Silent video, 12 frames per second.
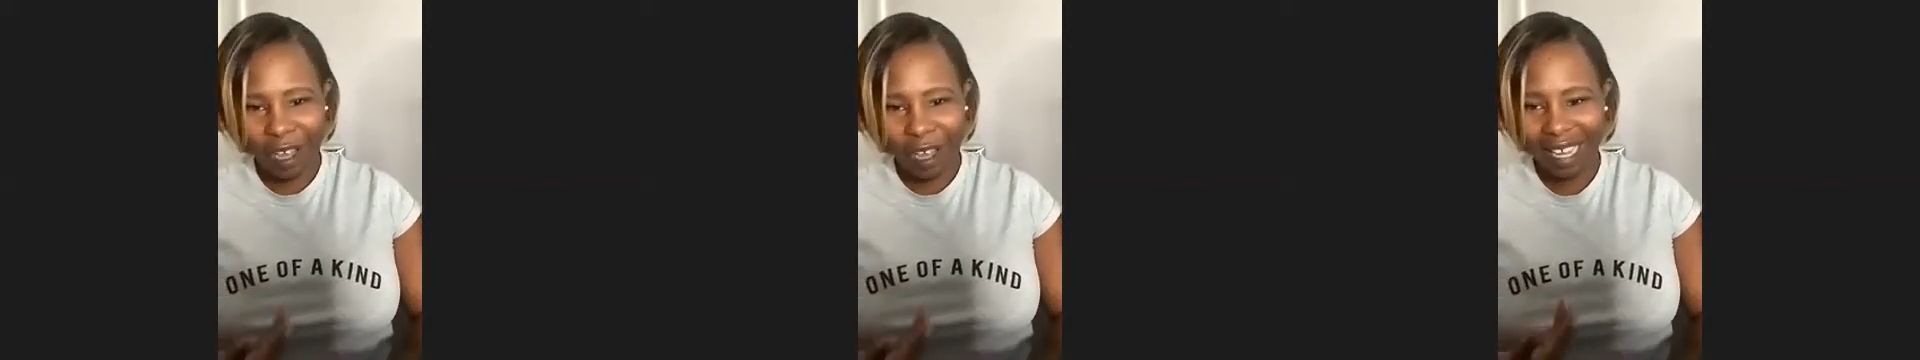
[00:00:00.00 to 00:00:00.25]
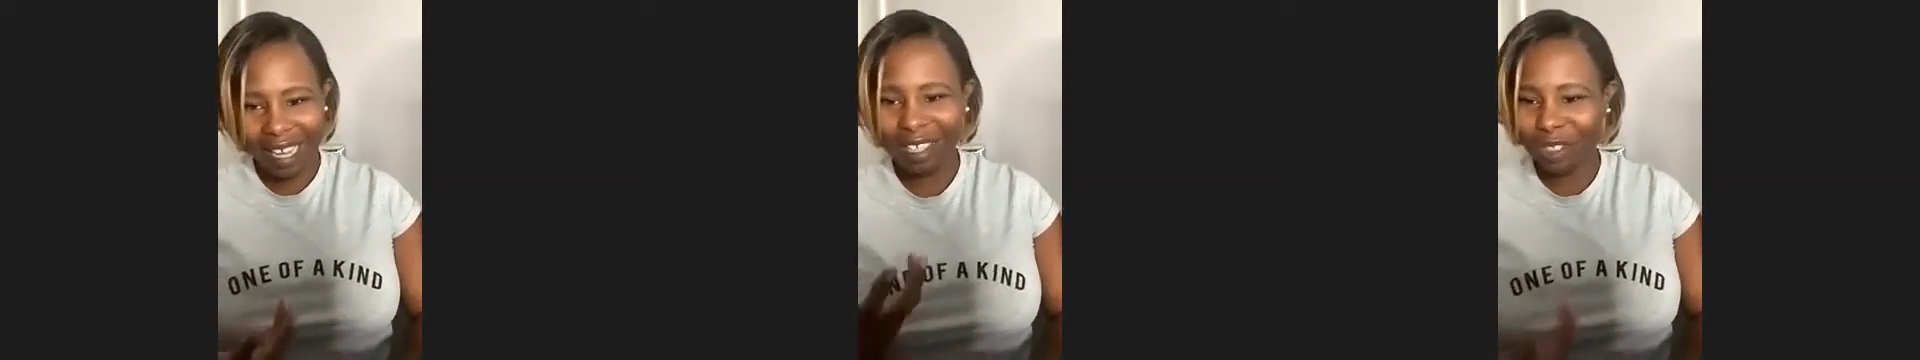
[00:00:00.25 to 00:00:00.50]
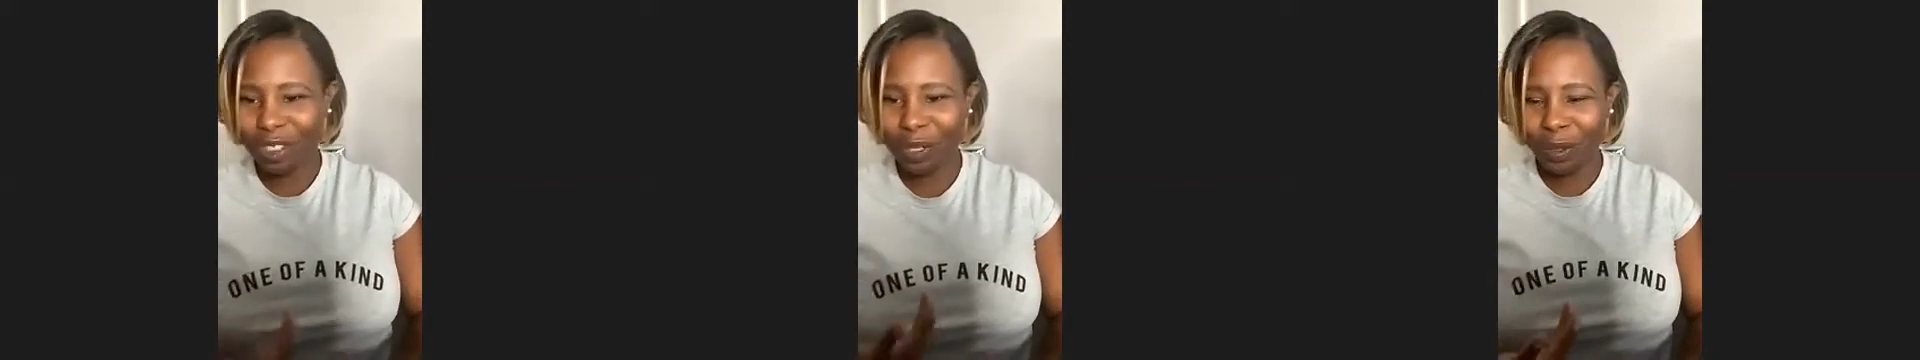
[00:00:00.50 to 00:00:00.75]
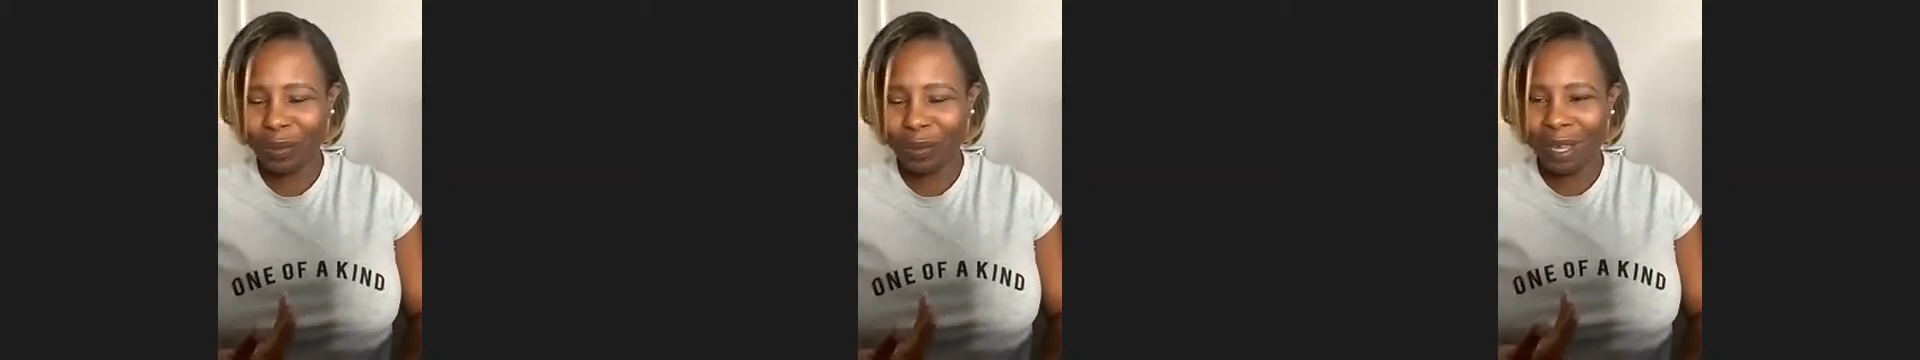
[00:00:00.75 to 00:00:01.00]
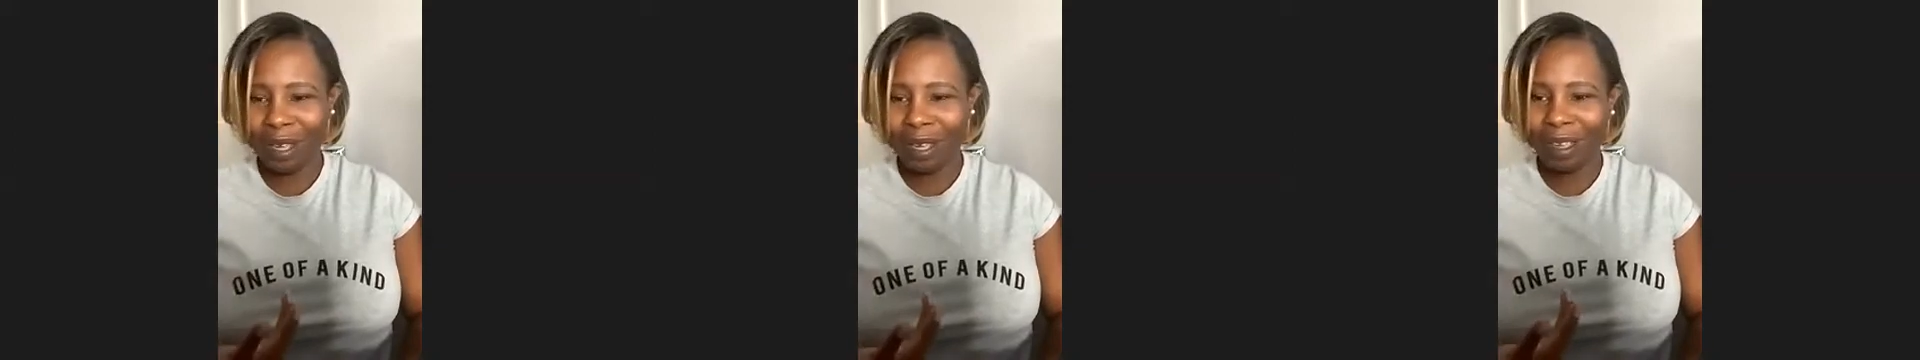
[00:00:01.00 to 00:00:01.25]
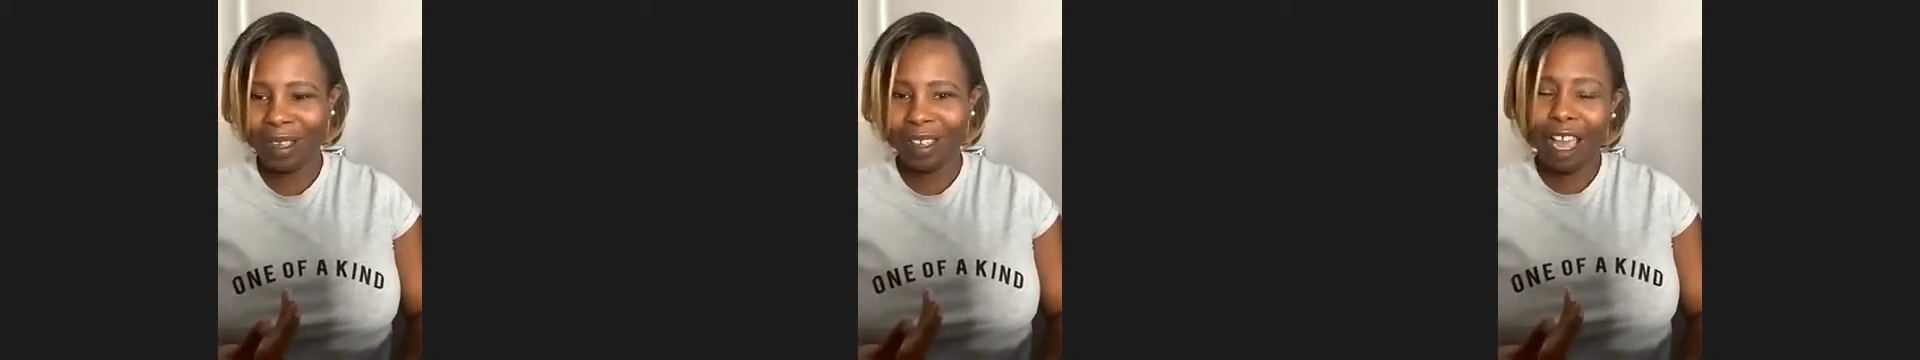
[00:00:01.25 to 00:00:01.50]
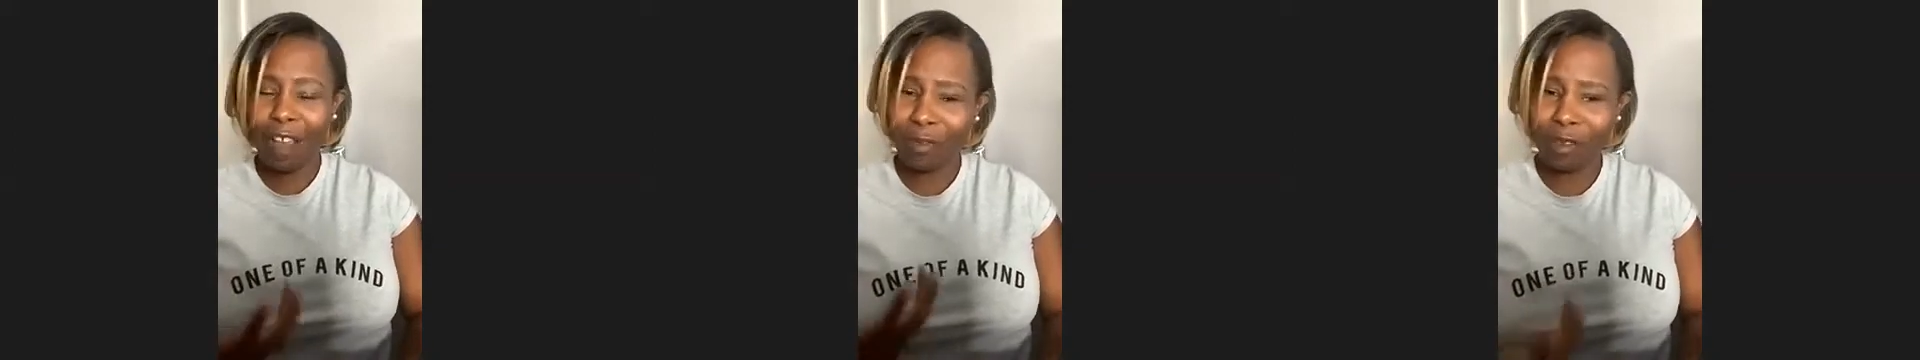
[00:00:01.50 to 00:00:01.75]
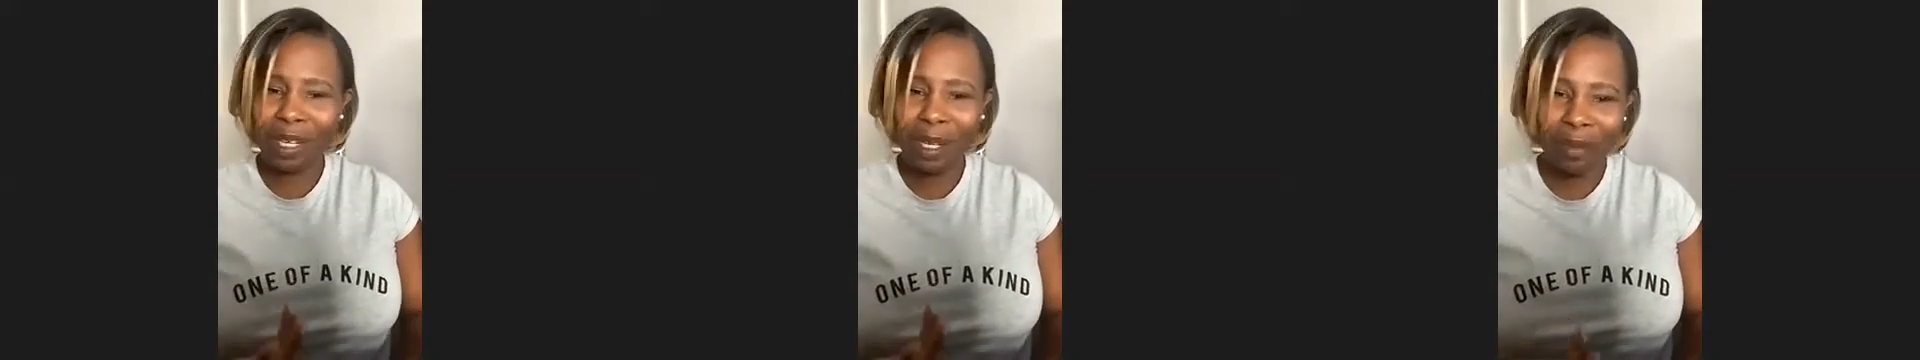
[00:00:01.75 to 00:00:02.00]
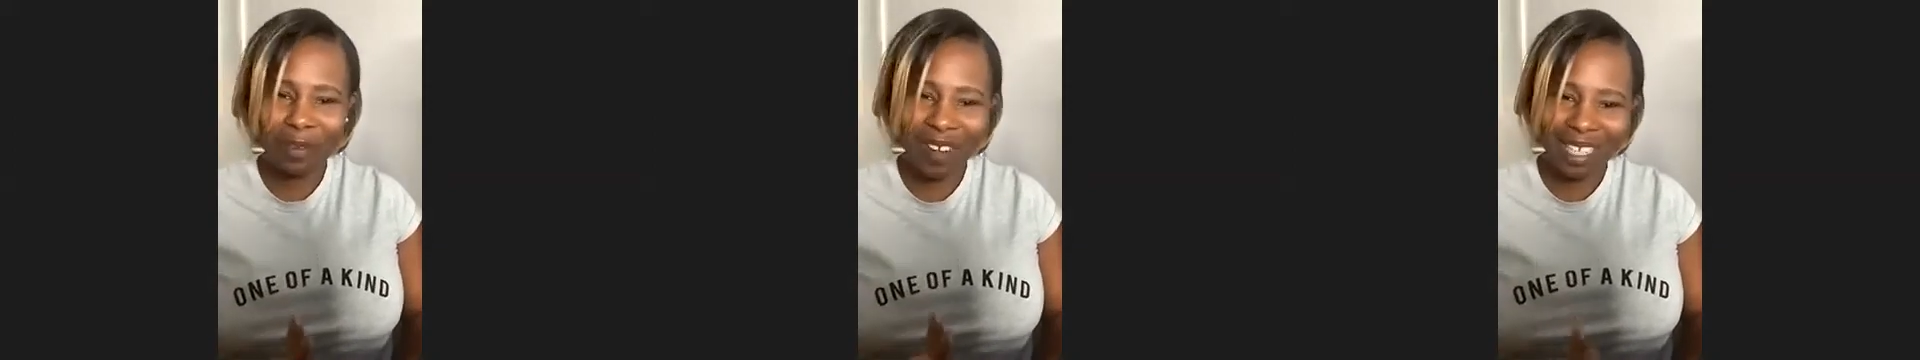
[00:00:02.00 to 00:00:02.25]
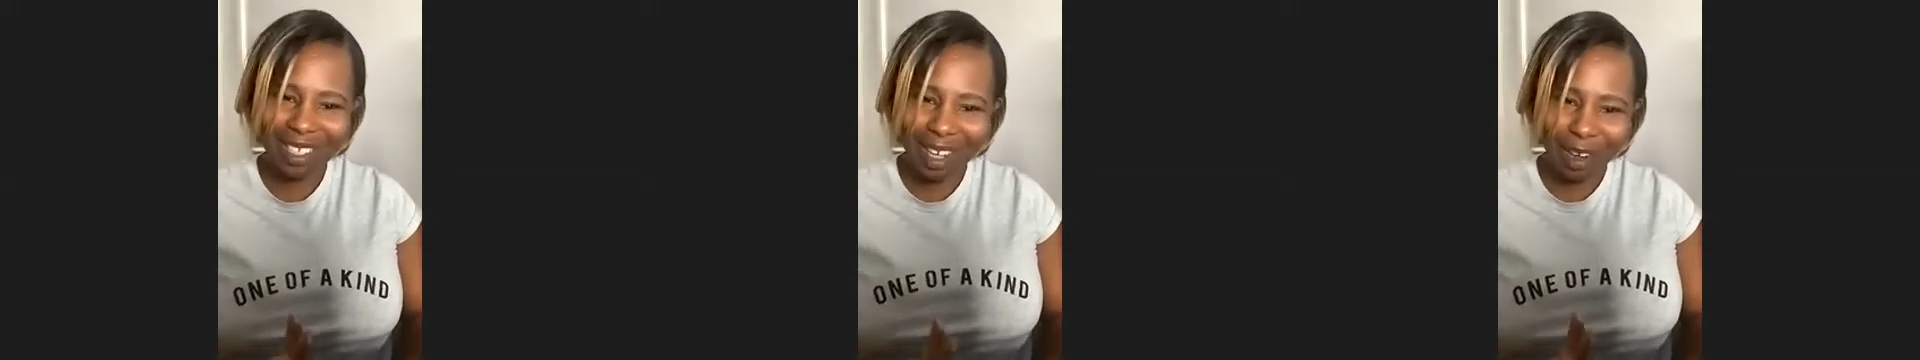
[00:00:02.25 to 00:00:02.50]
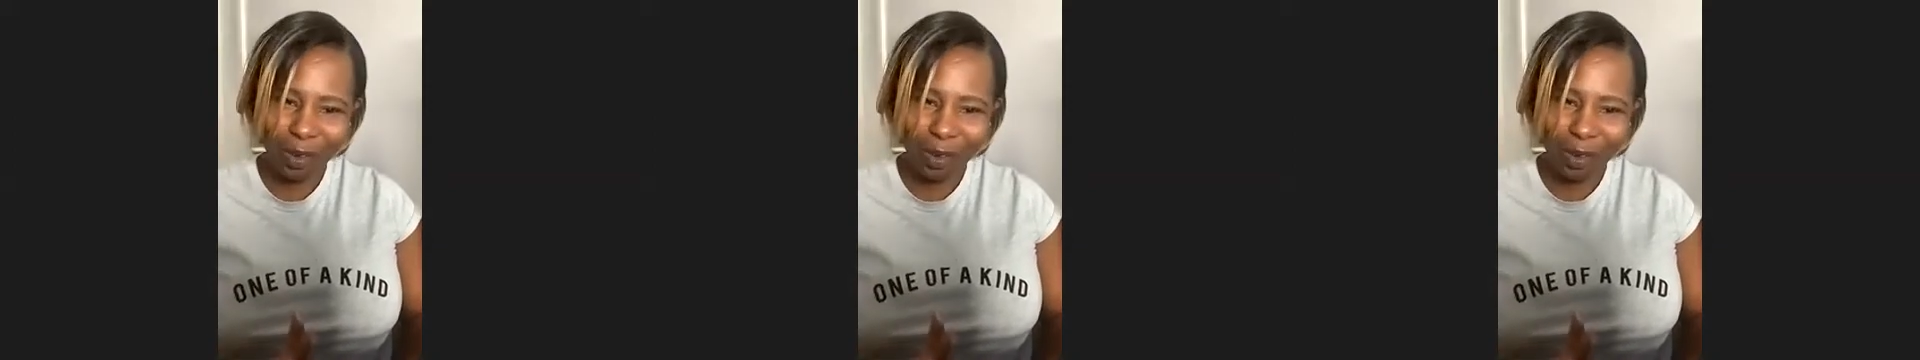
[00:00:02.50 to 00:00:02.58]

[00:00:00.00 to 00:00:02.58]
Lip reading: into a freedom fighter